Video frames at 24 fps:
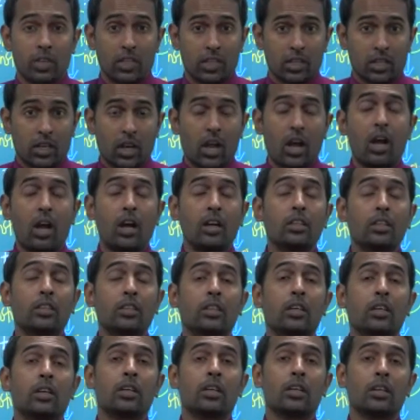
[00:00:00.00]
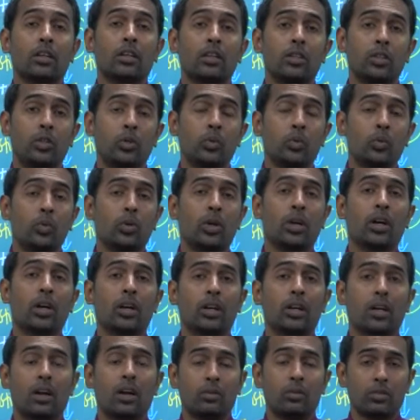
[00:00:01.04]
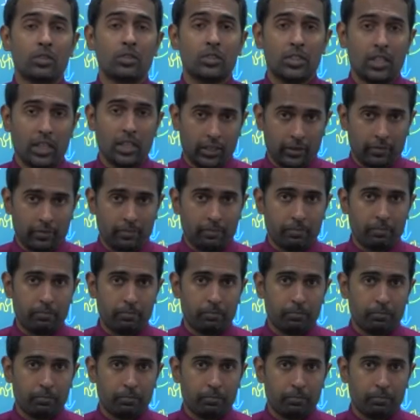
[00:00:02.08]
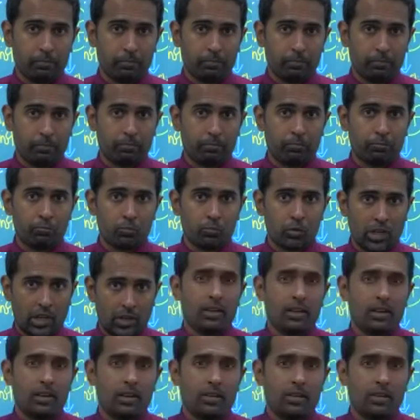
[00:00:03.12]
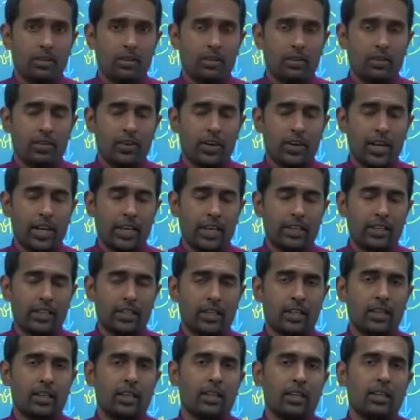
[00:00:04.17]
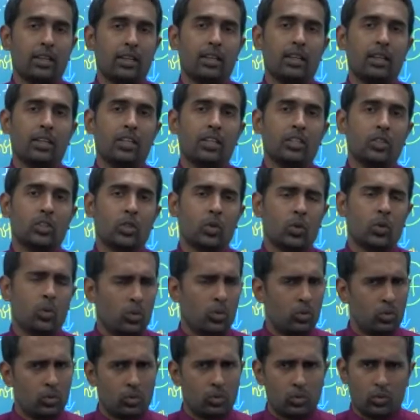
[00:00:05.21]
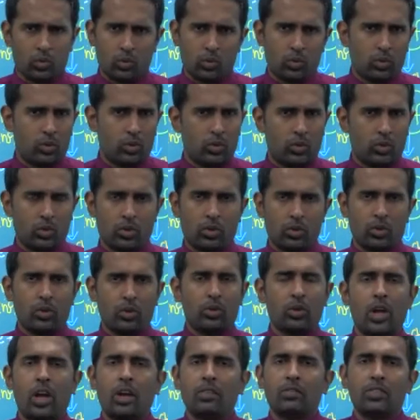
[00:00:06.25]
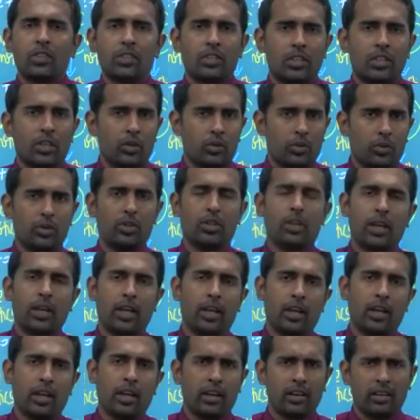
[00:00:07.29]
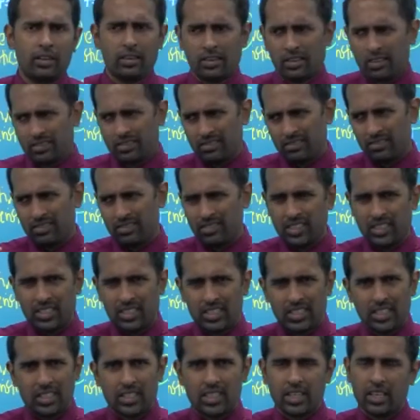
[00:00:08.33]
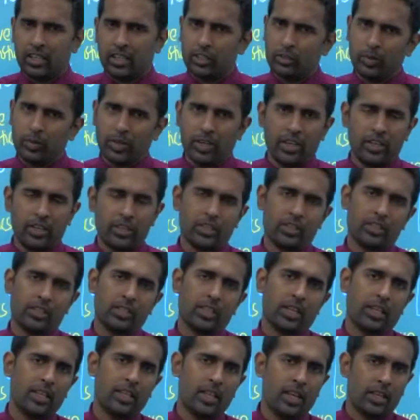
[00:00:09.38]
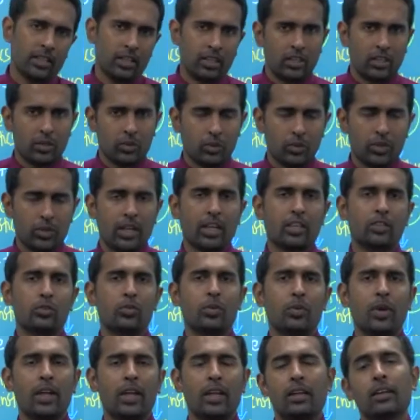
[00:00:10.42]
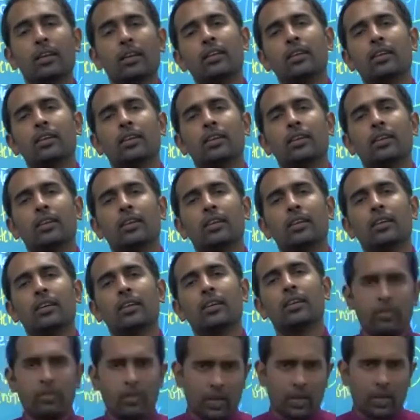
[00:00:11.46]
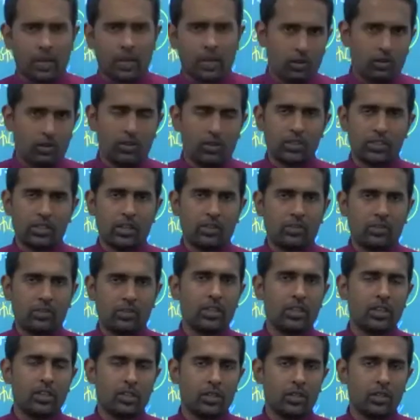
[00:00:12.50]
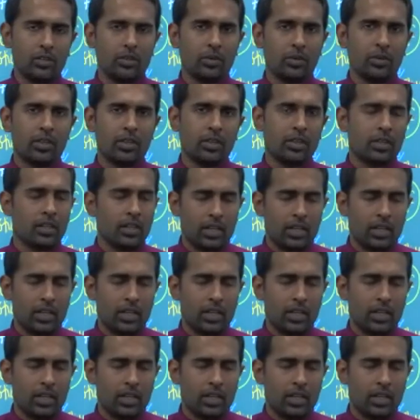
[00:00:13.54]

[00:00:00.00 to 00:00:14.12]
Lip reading: we can't do accounting. Okay, right. So you have the tute, and the detailed explanations are there in the tute as well, right? We can always refer the tute,